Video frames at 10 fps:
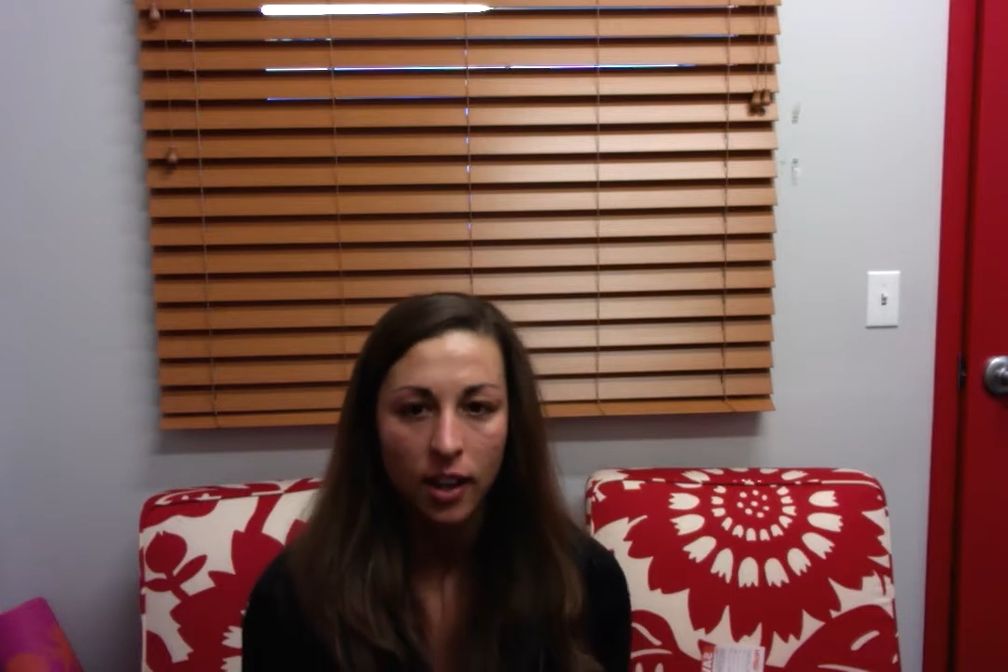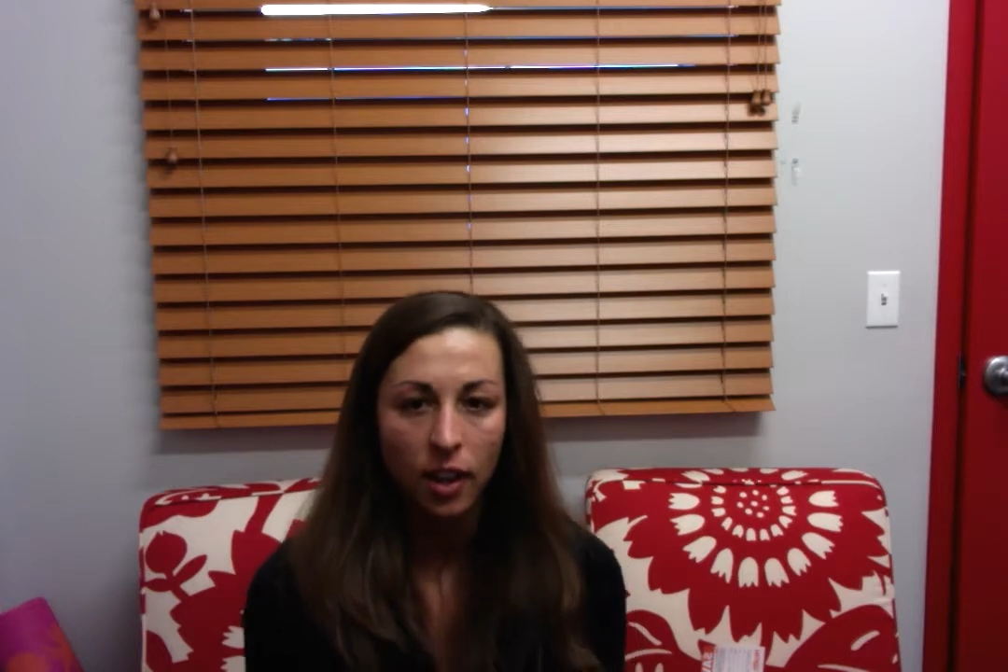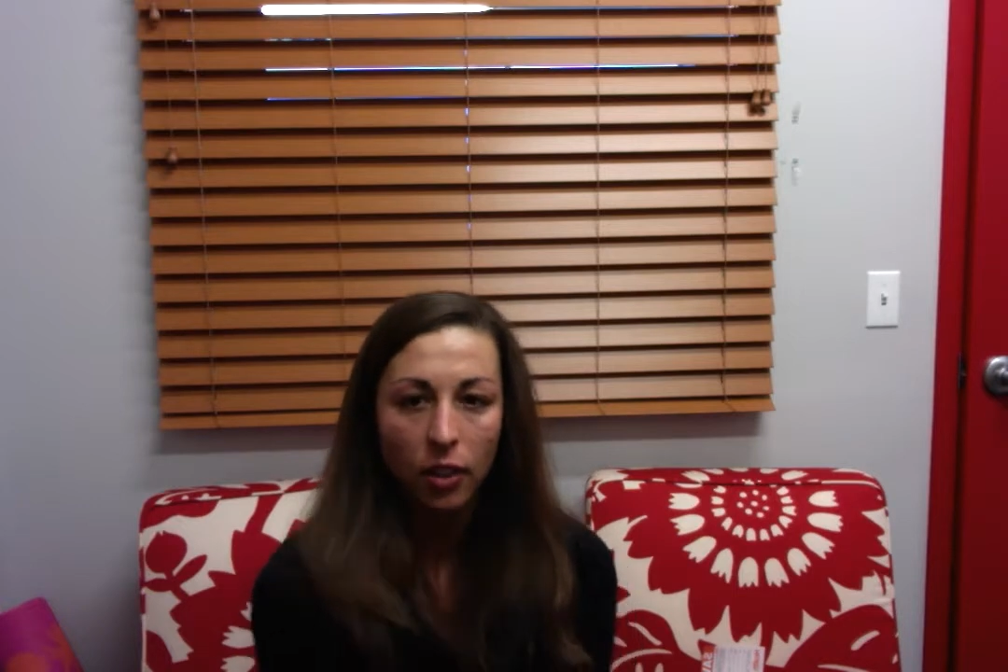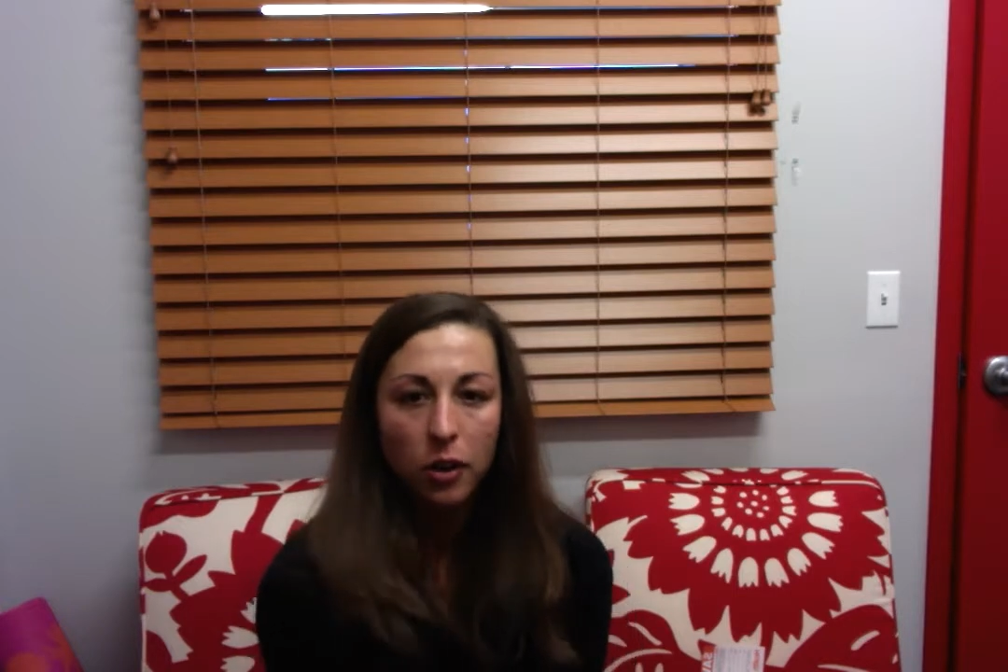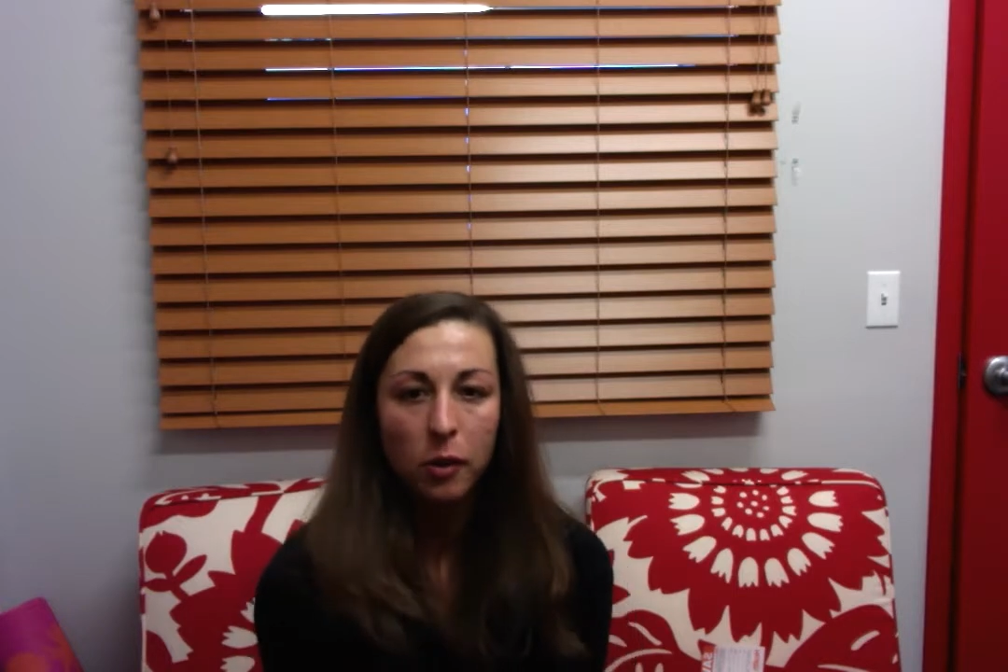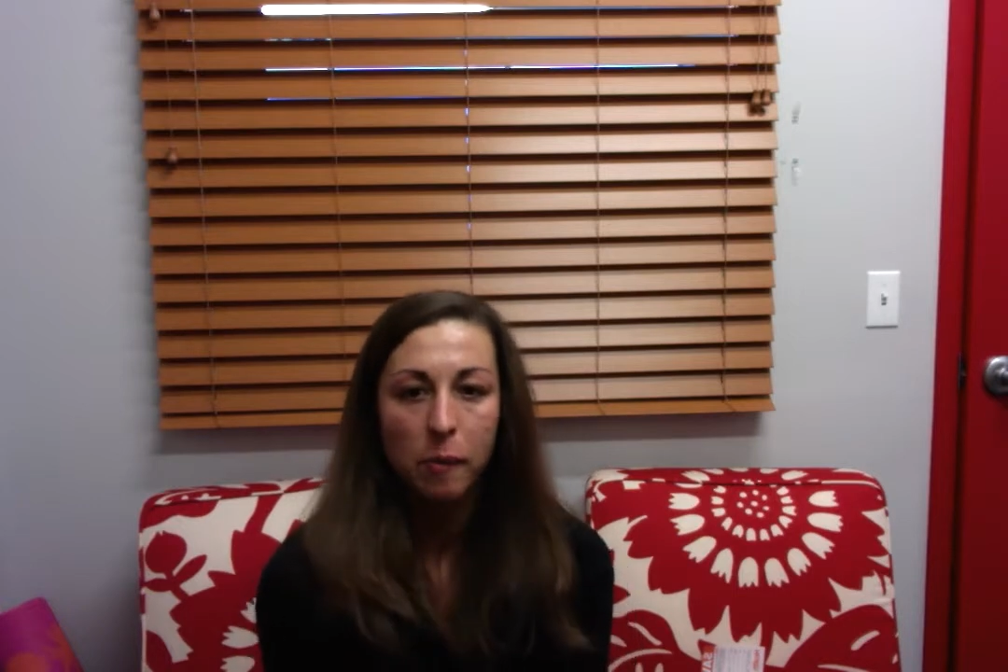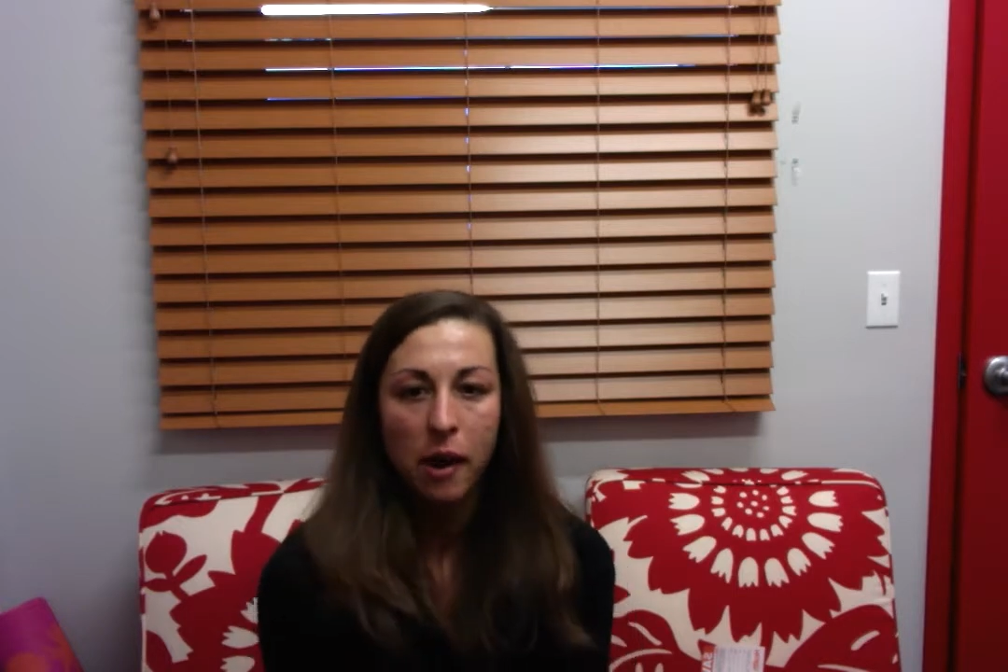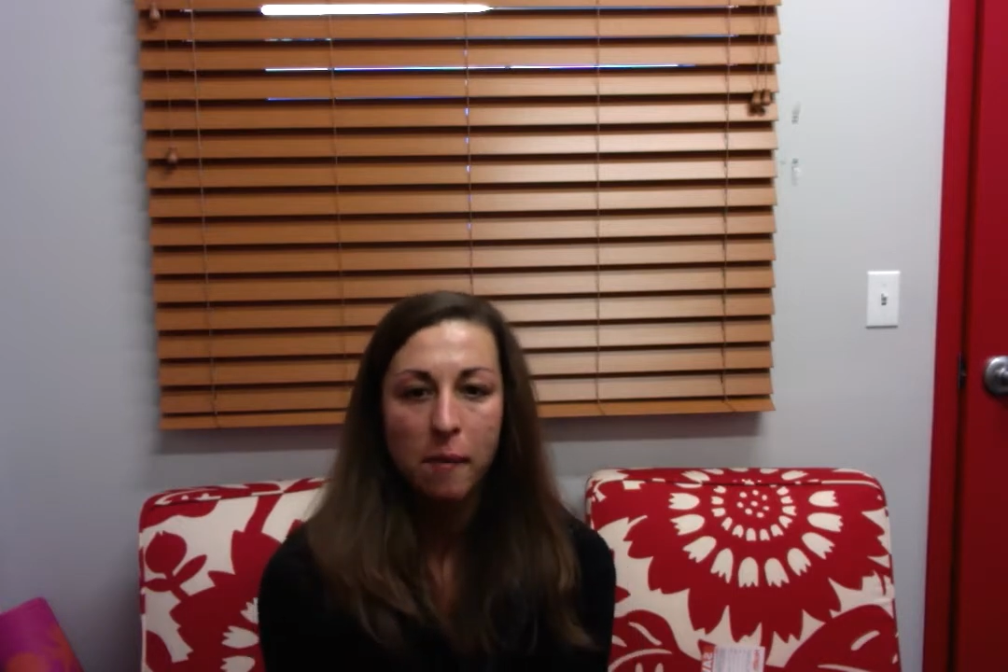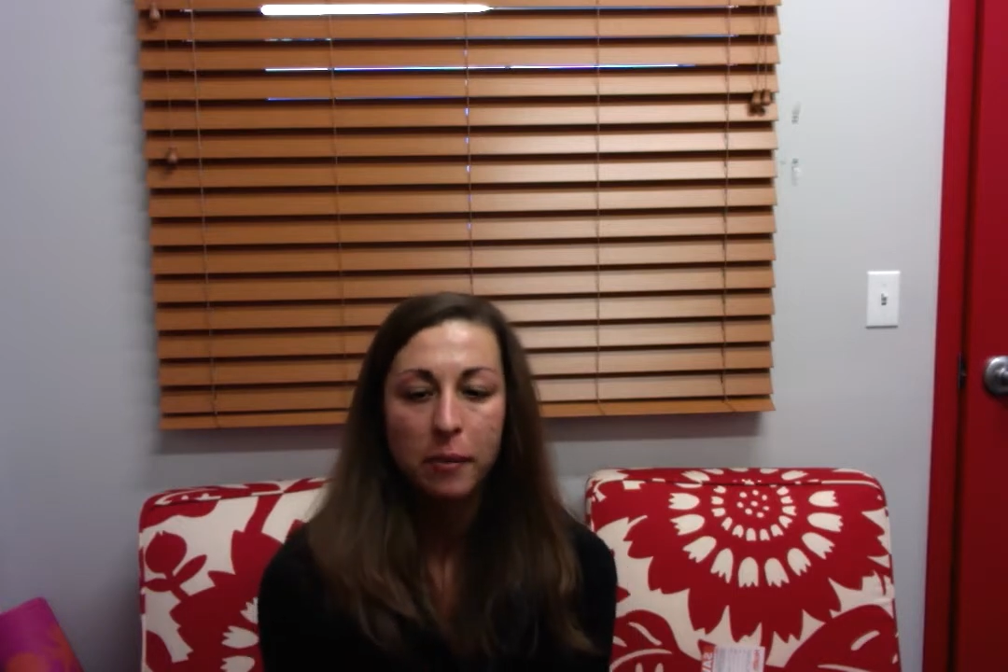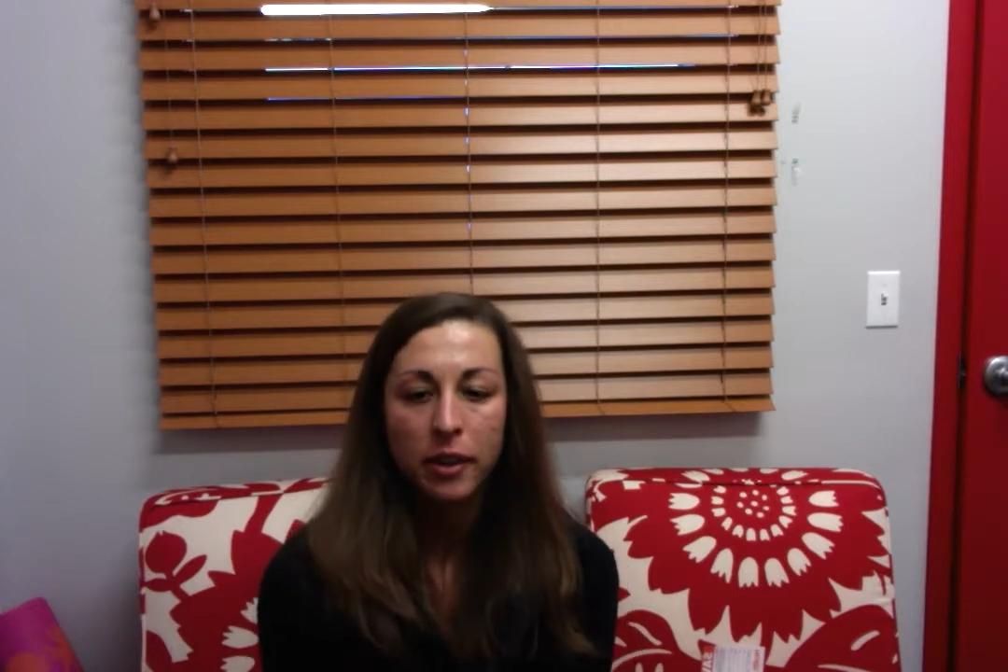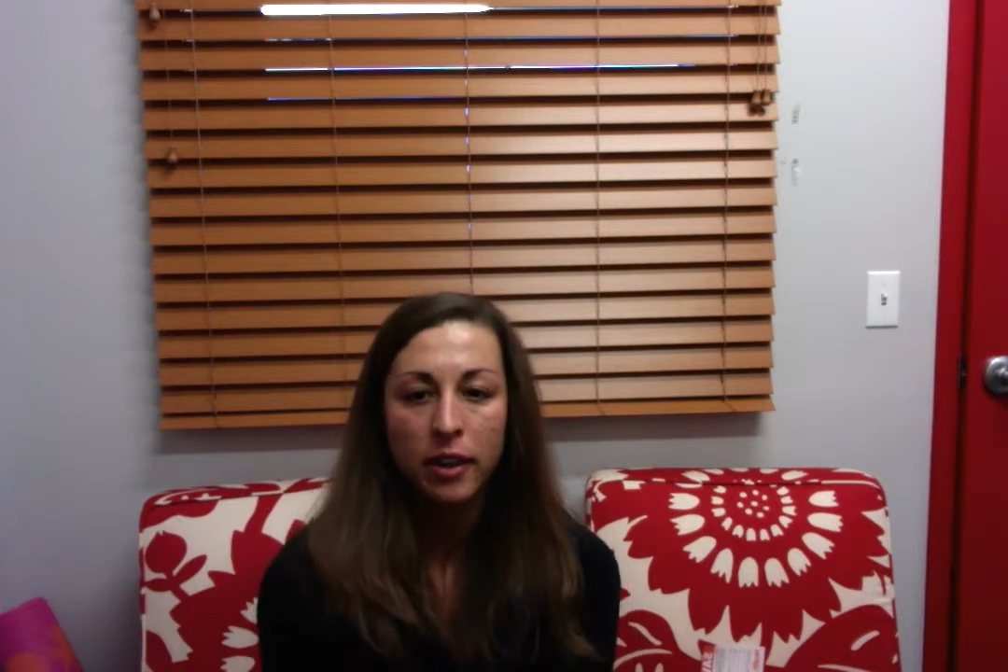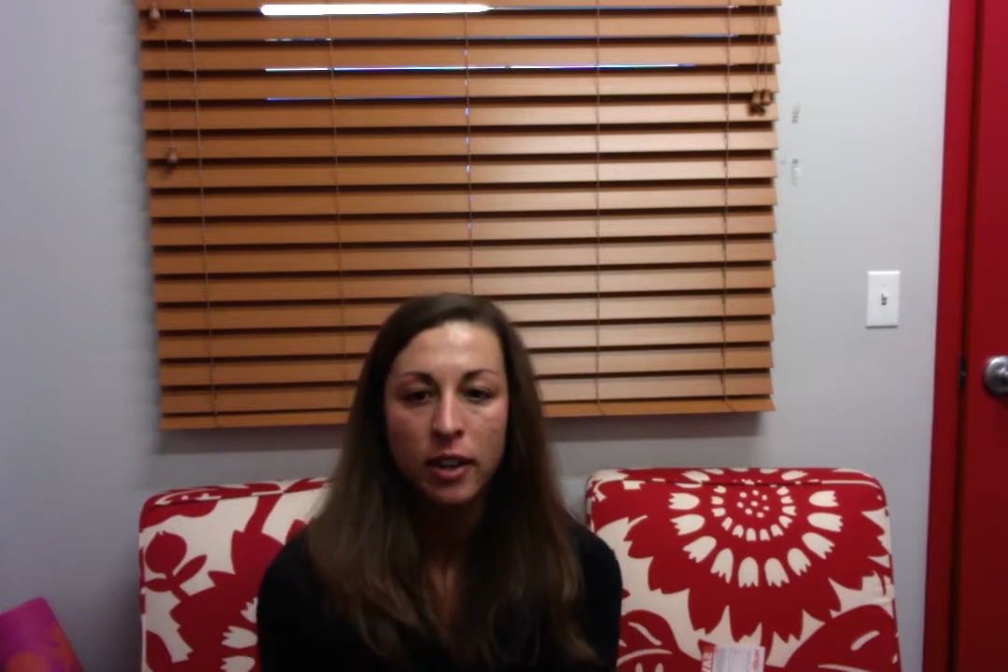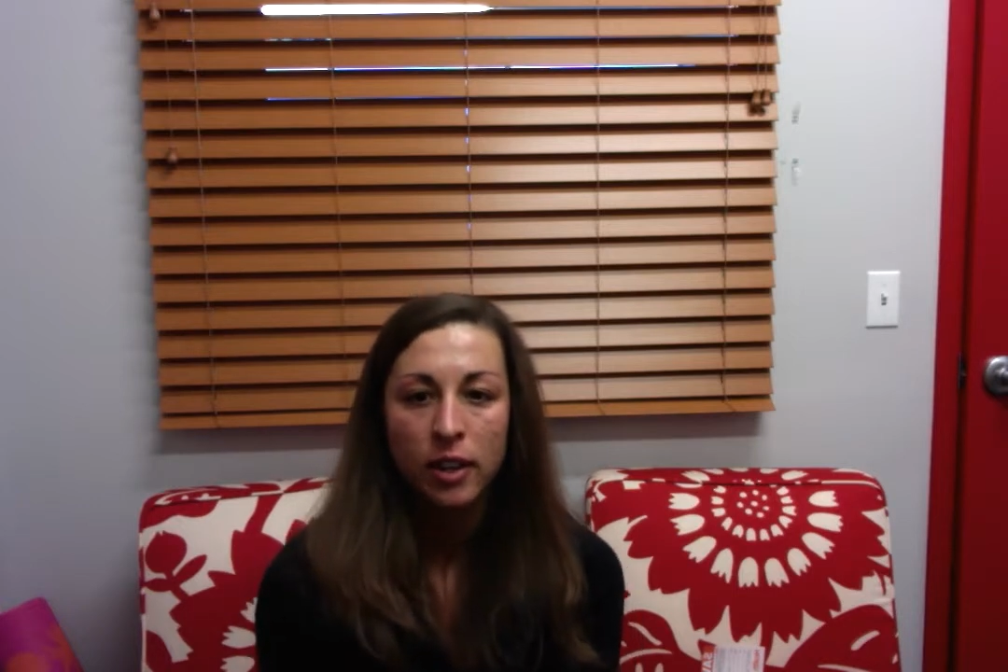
A little about me.